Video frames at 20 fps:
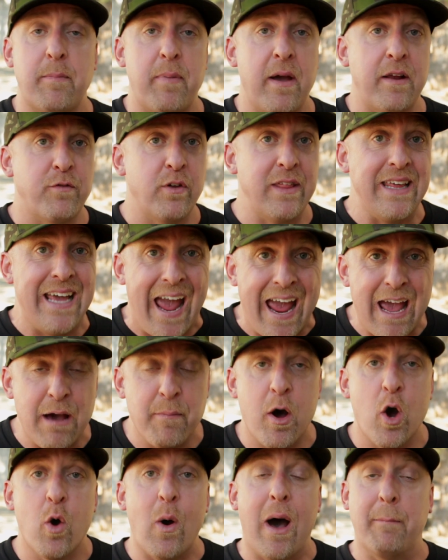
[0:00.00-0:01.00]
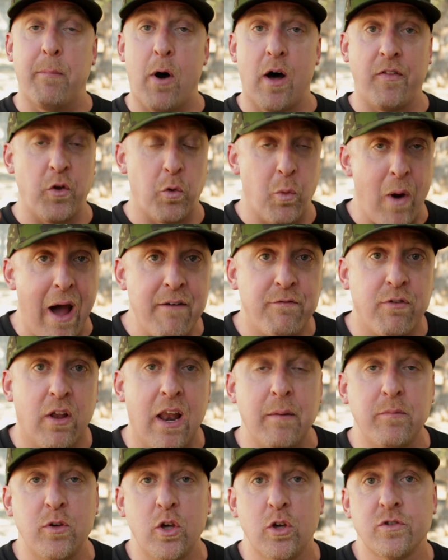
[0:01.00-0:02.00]
I paid for the ammo. I bought the
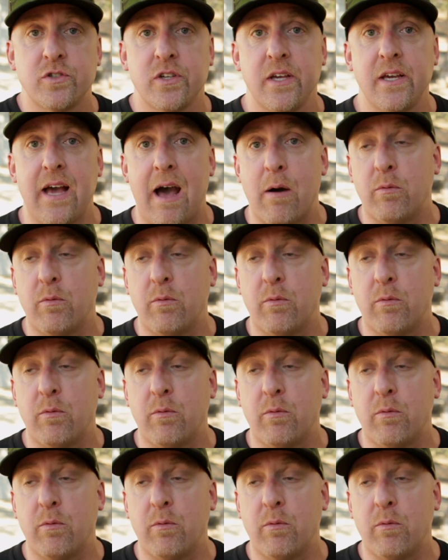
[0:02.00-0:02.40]
rifle I'm using.